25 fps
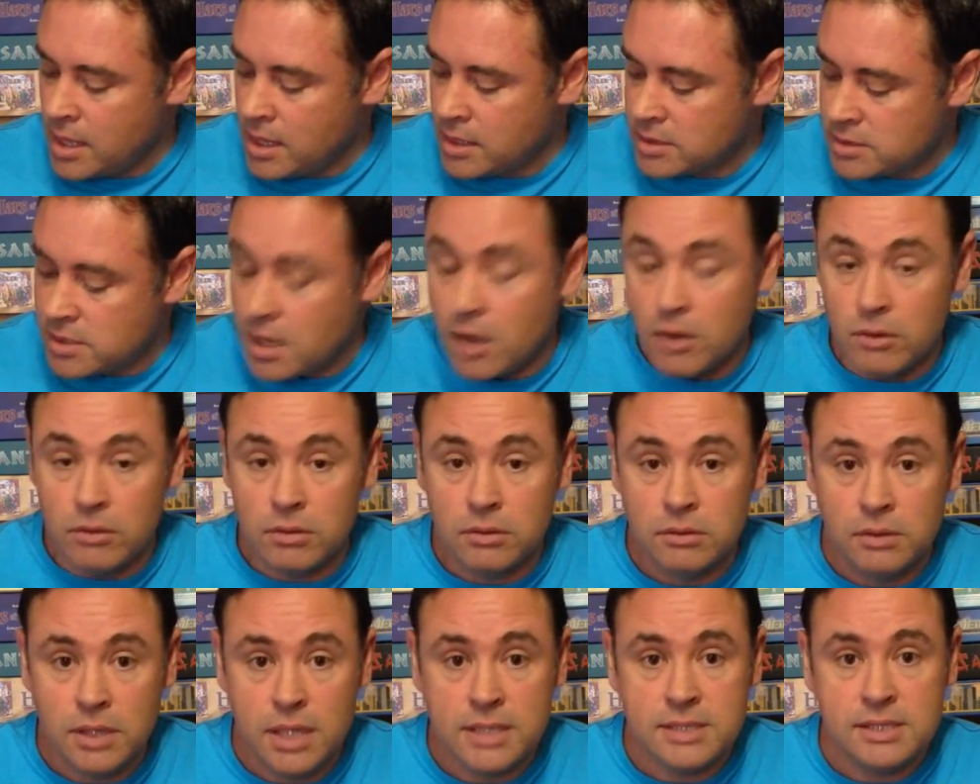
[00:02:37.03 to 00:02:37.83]
So
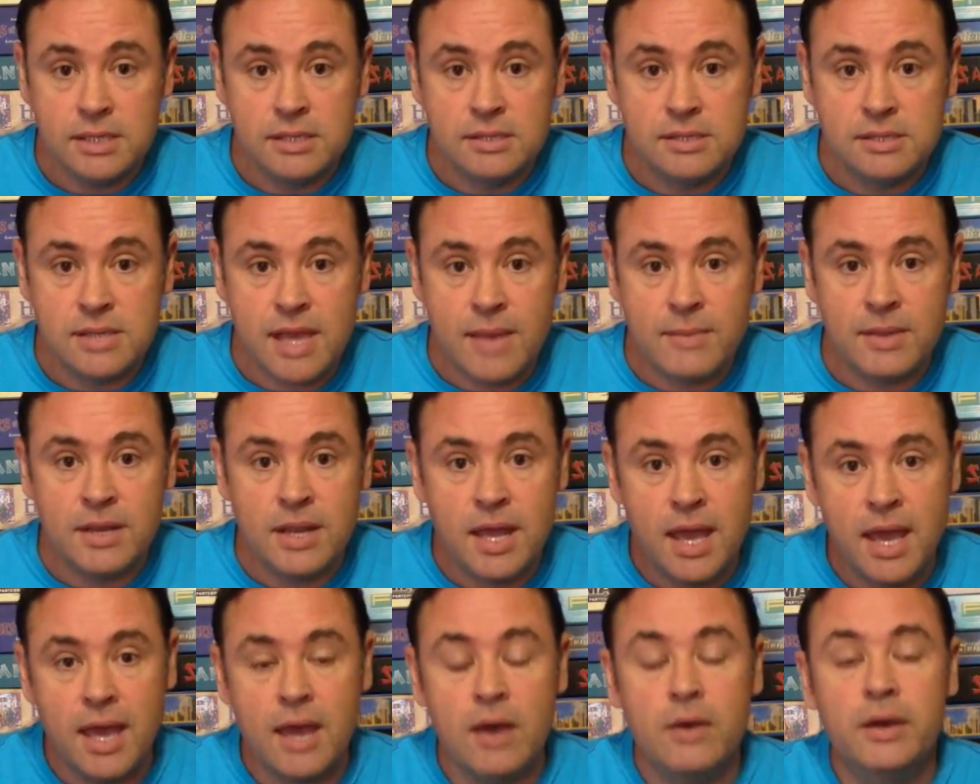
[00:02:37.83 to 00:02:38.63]
let's examine
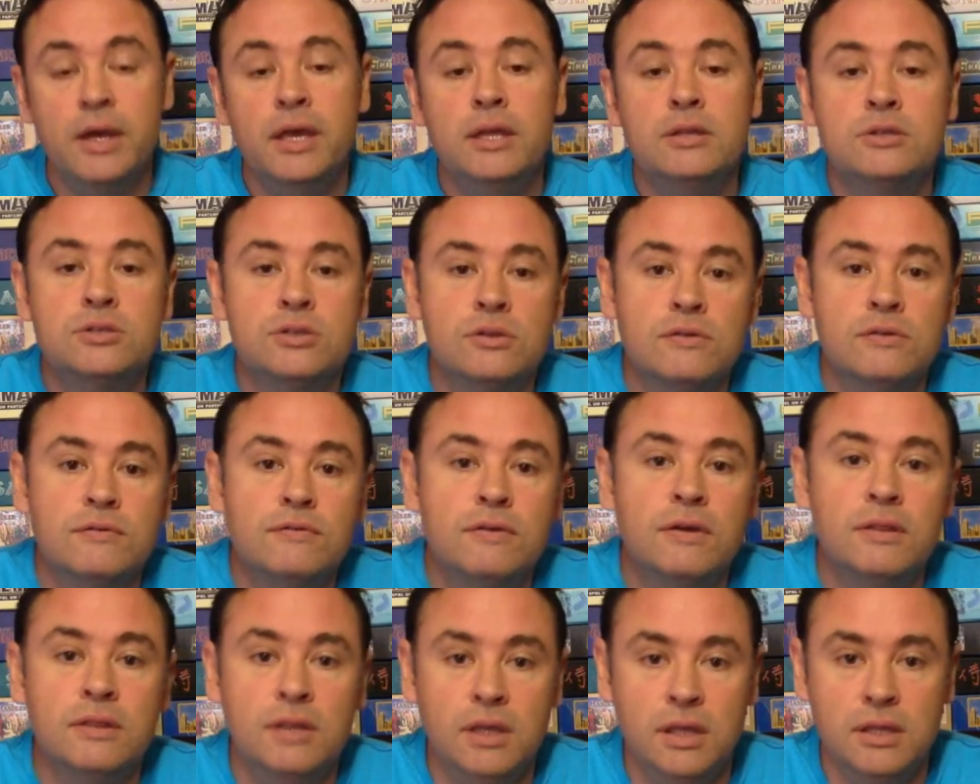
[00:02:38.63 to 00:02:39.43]
how each of
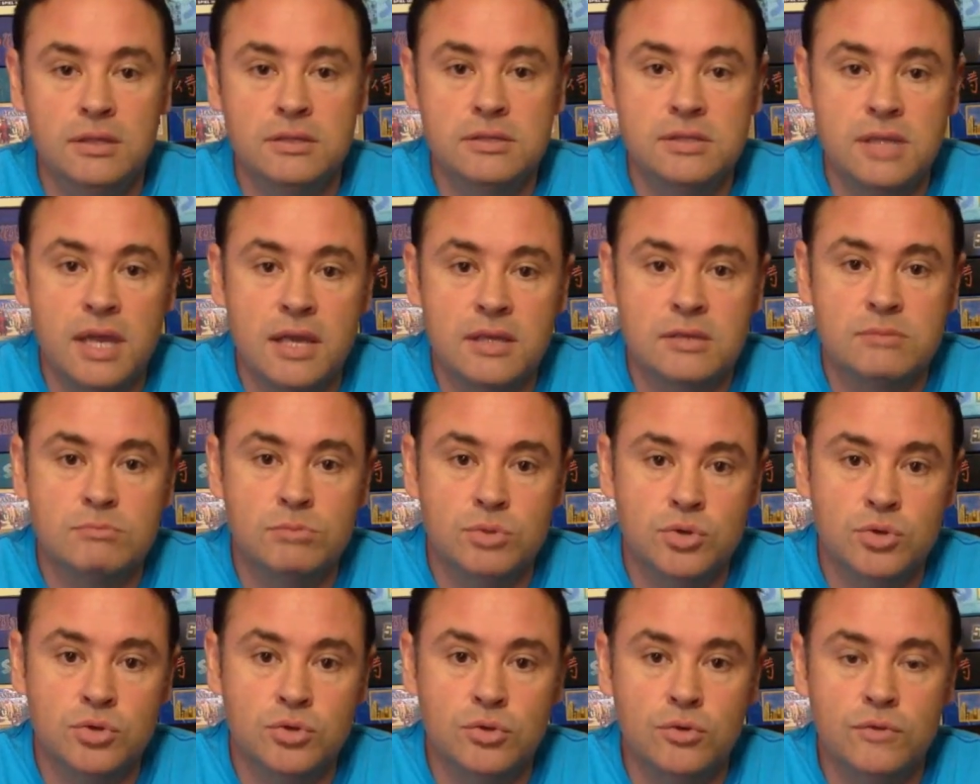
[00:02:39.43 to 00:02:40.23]
the insects
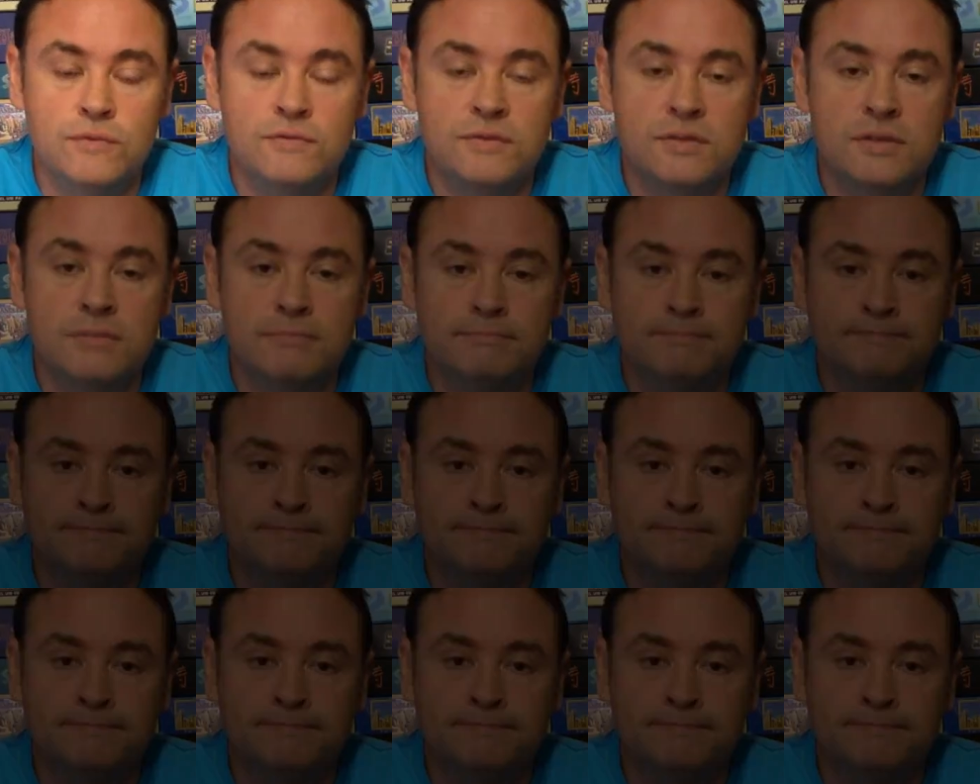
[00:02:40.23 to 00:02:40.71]
moves.